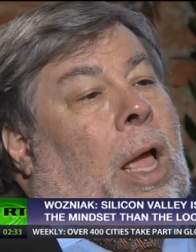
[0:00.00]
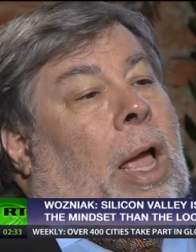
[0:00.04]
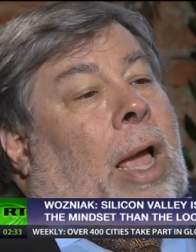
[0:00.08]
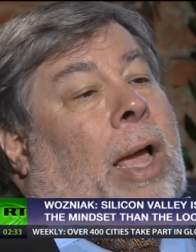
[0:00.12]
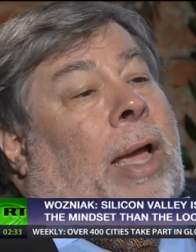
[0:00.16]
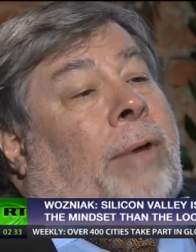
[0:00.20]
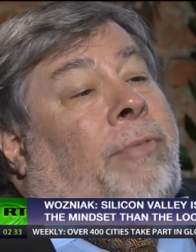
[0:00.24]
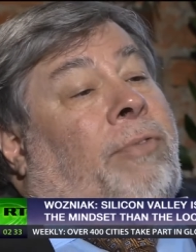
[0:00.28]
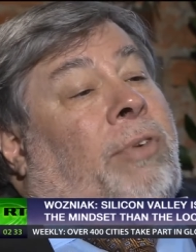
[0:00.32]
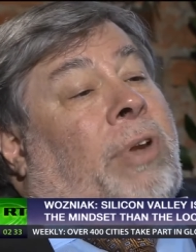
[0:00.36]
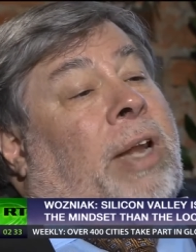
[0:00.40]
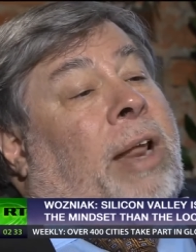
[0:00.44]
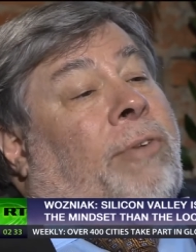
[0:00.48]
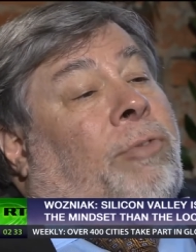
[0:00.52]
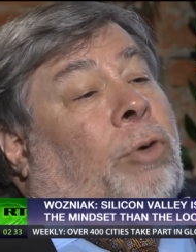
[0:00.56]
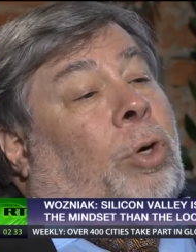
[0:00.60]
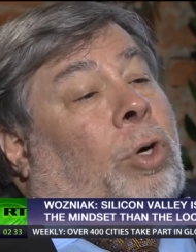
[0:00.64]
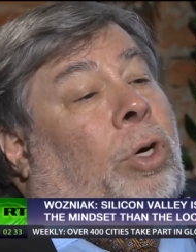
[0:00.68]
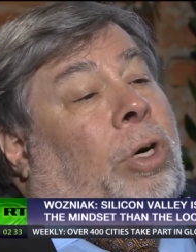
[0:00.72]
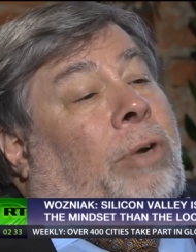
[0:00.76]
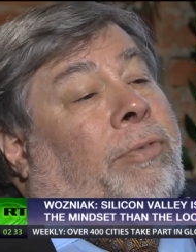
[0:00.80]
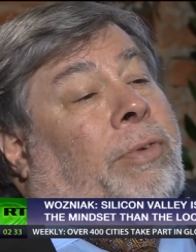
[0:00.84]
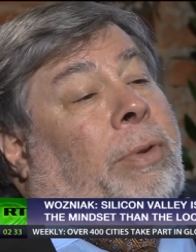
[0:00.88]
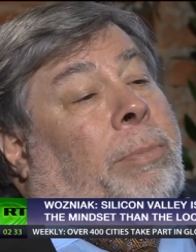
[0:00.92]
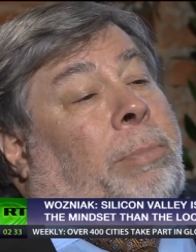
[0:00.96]
I've never
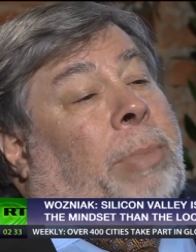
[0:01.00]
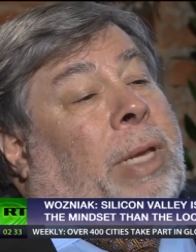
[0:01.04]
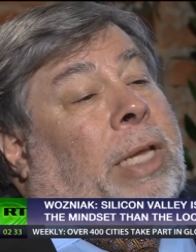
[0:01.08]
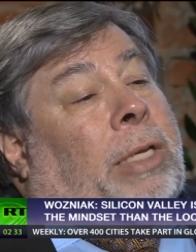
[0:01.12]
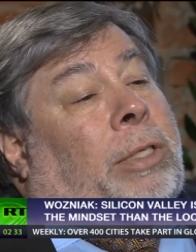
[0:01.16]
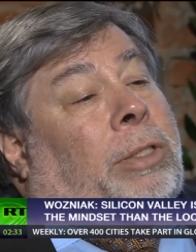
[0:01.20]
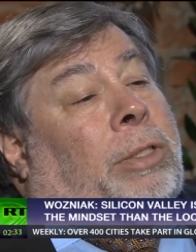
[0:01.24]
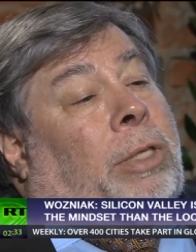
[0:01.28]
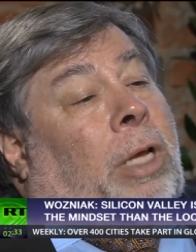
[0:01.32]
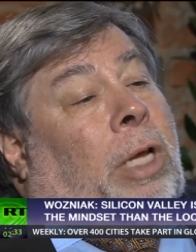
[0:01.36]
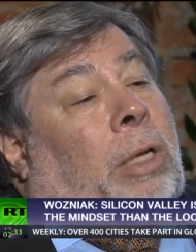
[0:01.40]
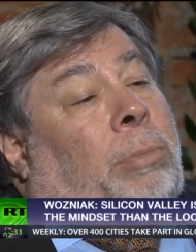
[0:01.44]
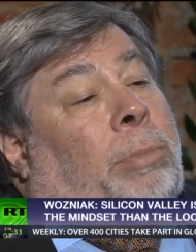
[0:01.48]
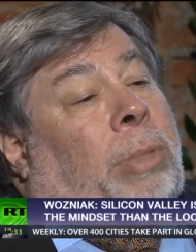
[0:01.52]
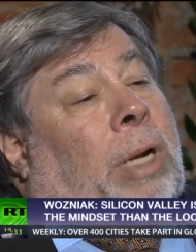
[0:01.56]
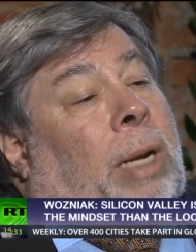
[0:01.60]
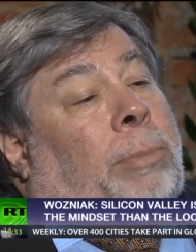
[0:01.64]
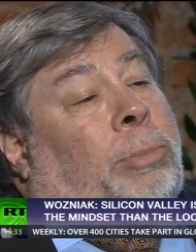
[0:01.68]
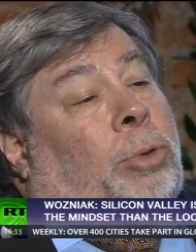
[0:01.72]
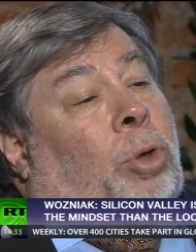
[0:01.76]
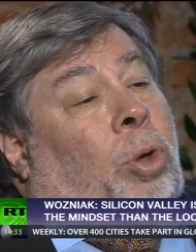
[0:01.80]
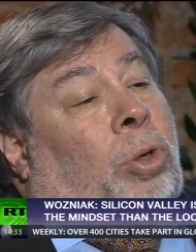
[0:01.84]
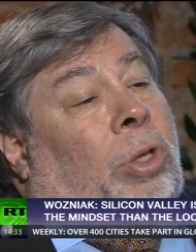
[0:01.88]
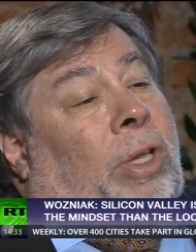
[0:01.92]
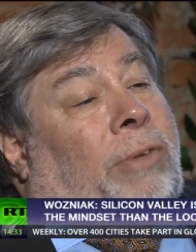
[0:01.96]
heard of it being done, but
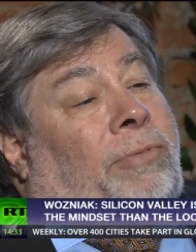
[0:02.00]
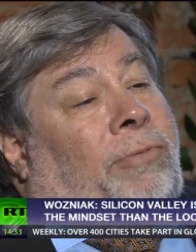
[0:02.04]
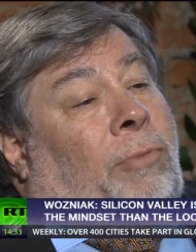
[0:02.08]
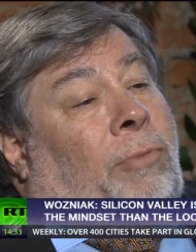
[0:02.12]
I'm totally